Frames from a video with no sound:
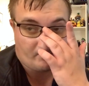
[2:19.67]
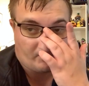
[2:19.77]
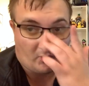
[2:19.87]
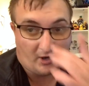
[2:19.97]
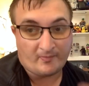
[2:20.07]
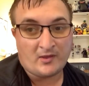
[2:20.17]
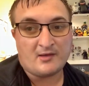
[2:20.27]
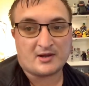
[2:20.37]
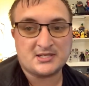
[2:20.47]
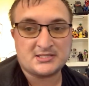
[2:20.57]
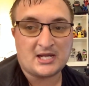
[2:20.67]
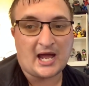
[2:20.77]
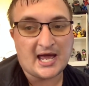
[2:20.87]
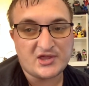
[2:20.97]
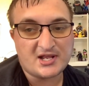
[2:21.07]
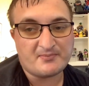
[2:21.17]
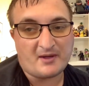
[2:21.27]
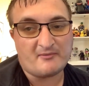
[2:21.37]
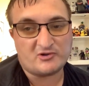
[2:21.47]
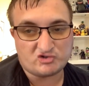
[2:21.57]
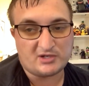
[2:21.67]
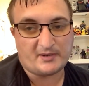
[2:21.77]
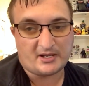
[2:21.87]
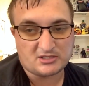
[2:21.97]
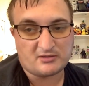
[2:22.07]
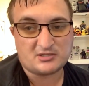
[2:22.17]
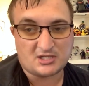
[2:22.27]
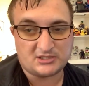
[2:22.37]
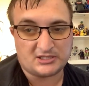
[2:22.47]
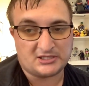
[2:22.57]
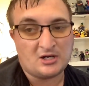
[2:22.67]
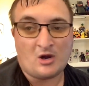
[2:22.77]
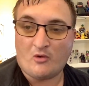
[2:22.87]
Because I think you're probably my dream house in Los Angeles,